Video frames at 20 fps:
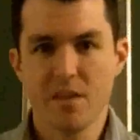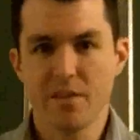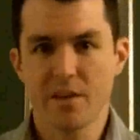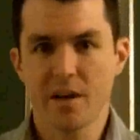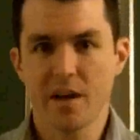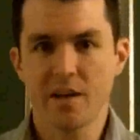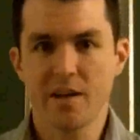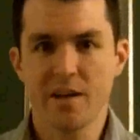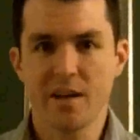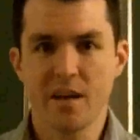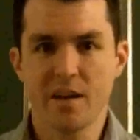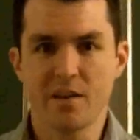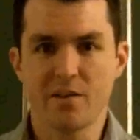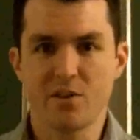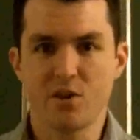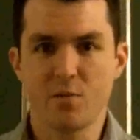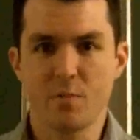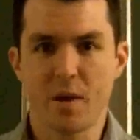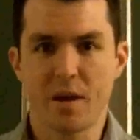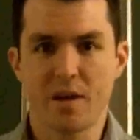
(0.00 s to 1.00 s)

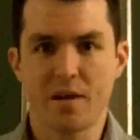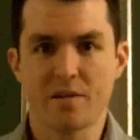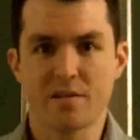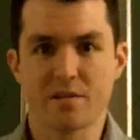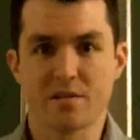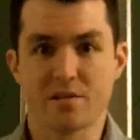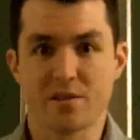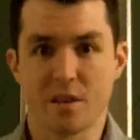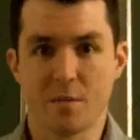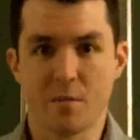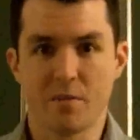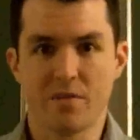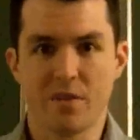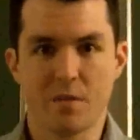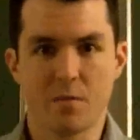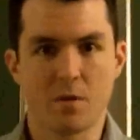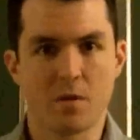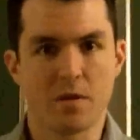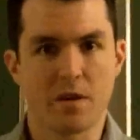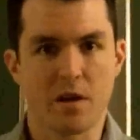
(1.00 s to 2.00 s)
1982 pennies, some of
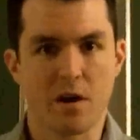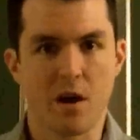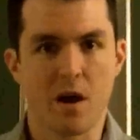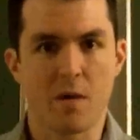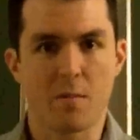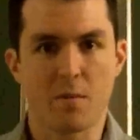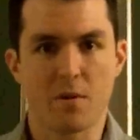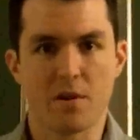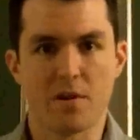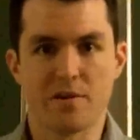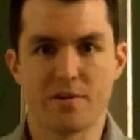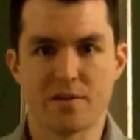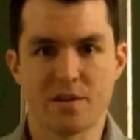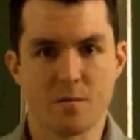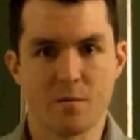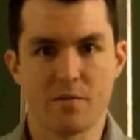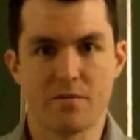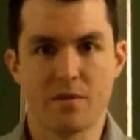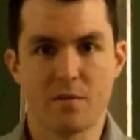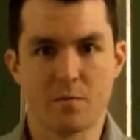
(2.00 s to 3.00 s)
them are copper and
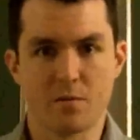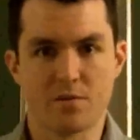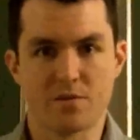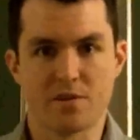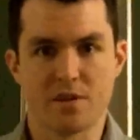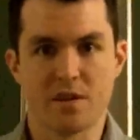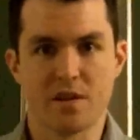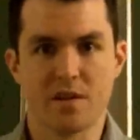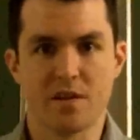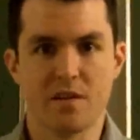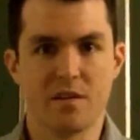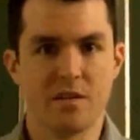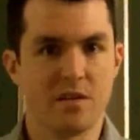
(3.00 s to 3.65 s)
some of them are zinc.